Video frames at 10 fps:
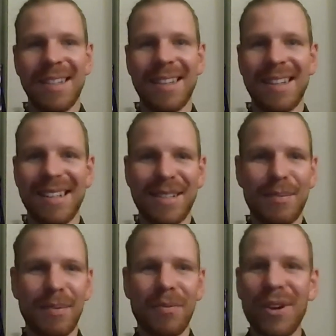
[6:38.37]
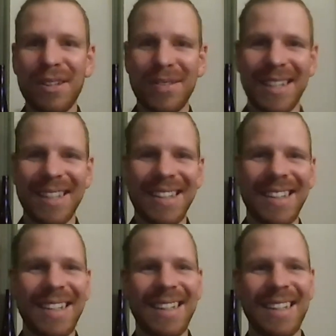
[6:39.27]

that is before the finding.